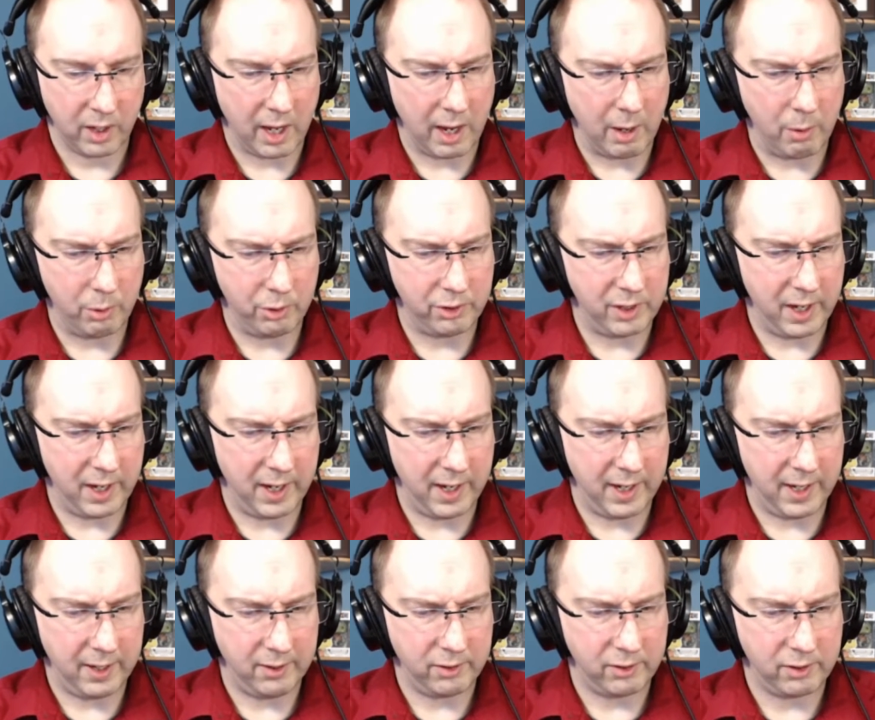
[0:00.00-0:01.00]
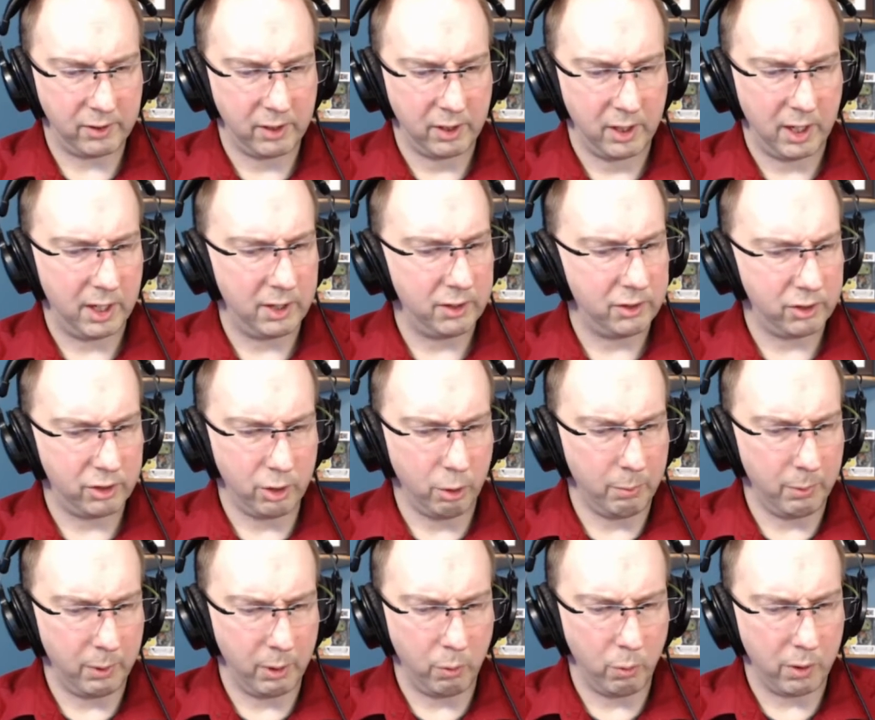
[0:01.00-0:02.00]
I was dazed and
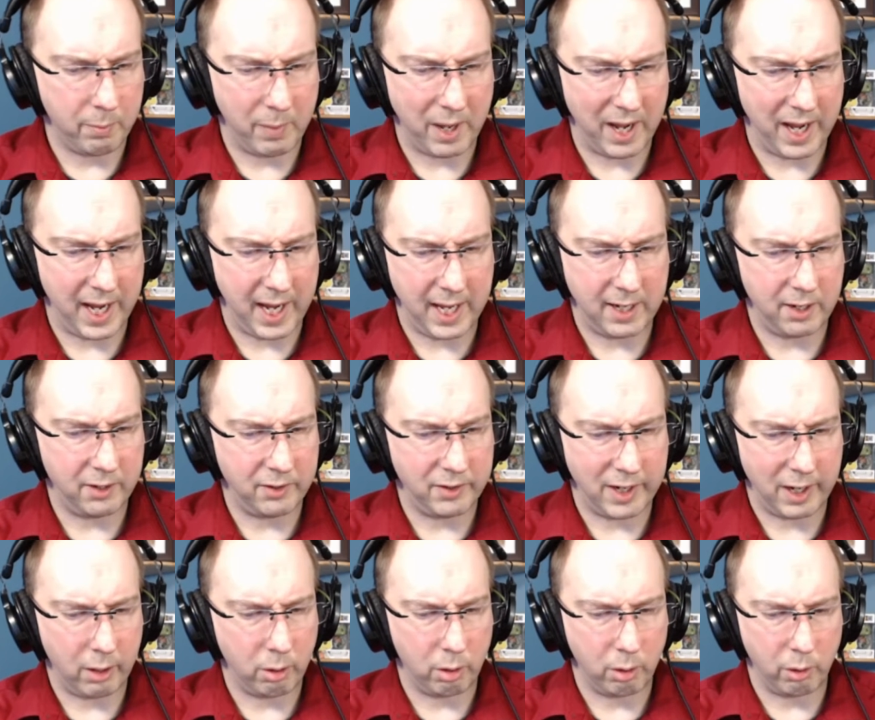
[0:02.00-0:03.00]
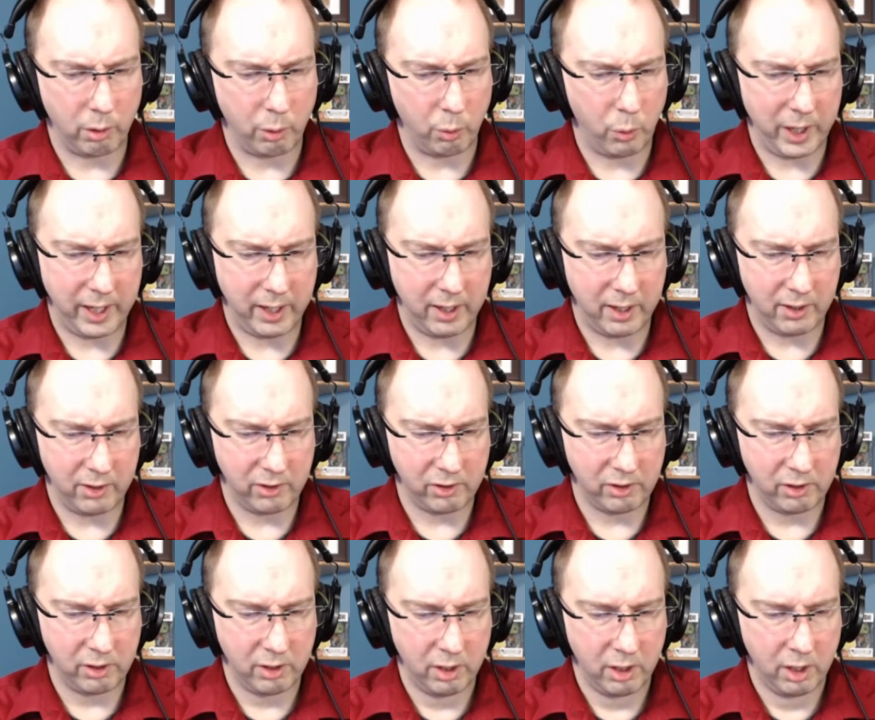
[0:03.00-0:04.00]
stupid with pain and terror and
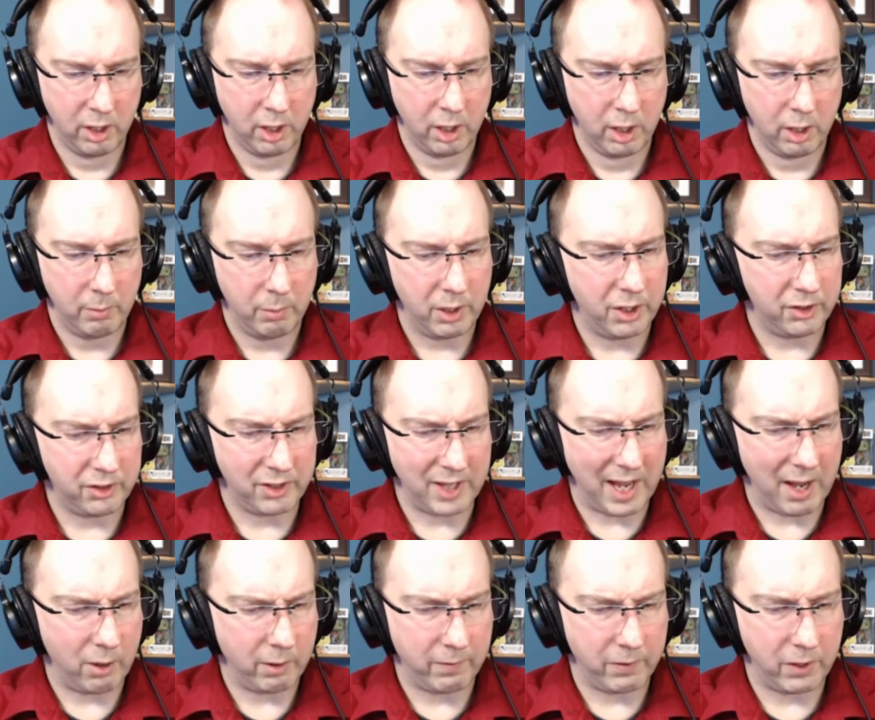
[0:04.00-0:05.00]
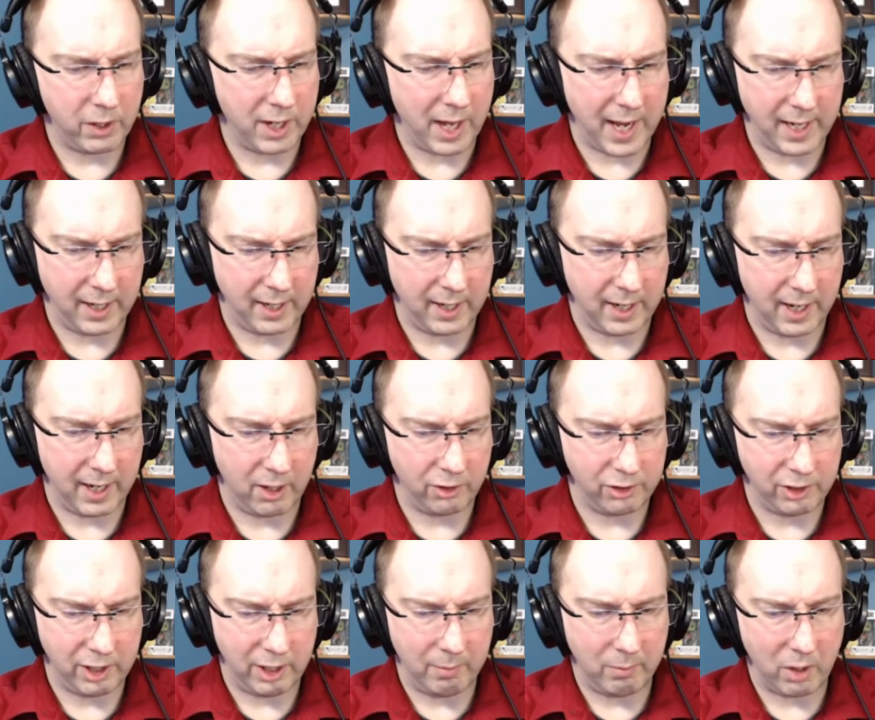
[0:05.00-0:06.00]
weakness, but the sound of the nightingale
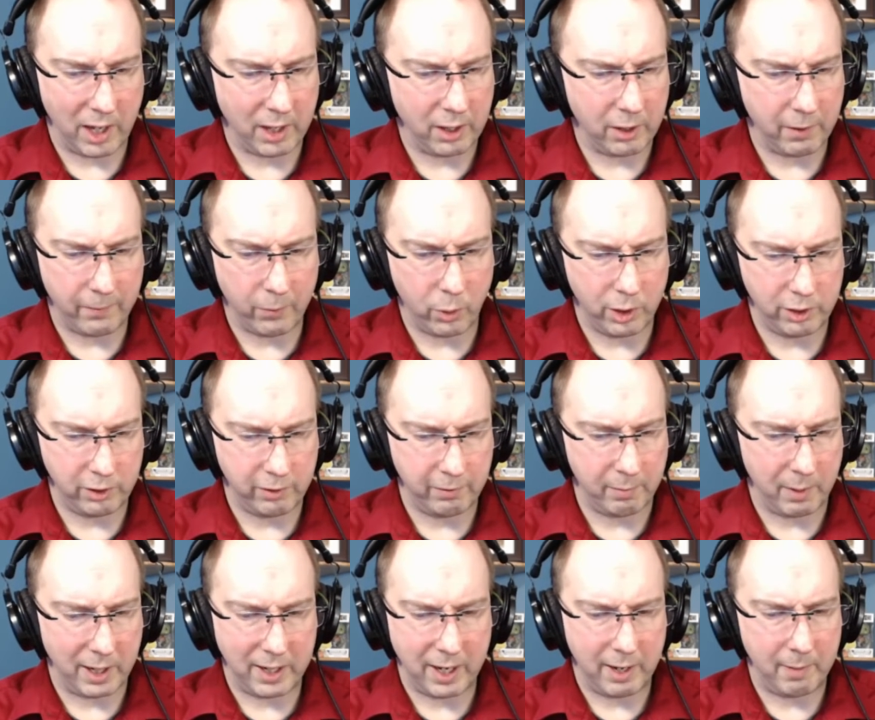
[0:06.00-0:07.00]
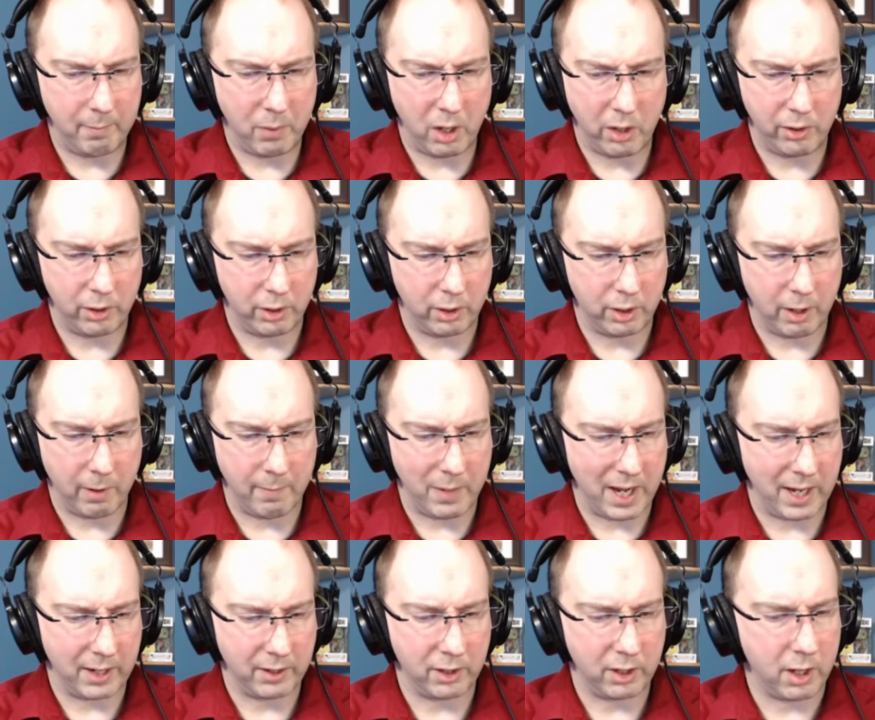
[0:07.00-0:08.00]
seemed like the voice of my dead mother come
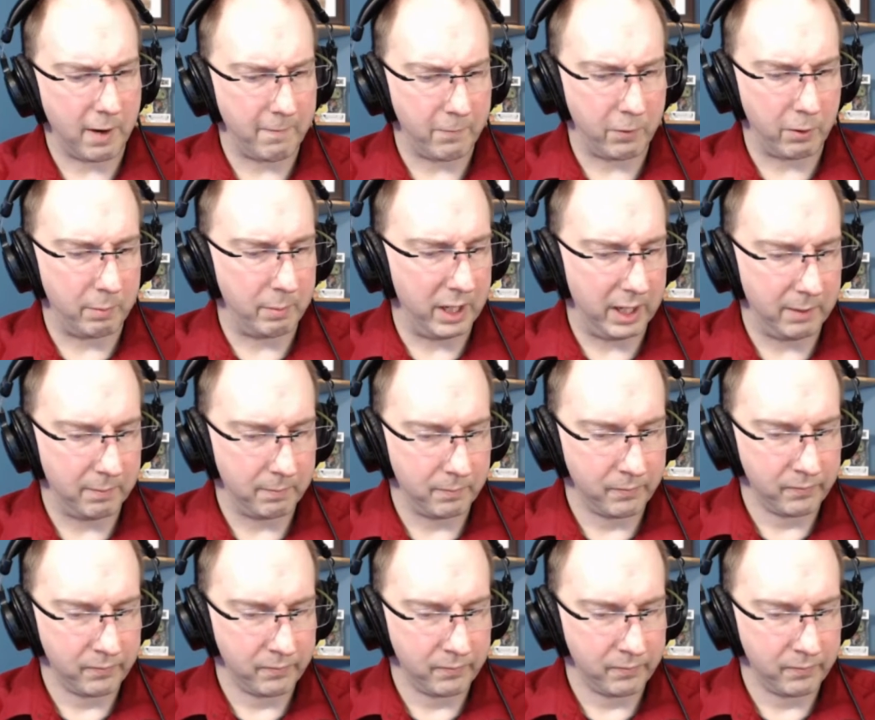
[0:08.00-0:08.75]
back to comfort me.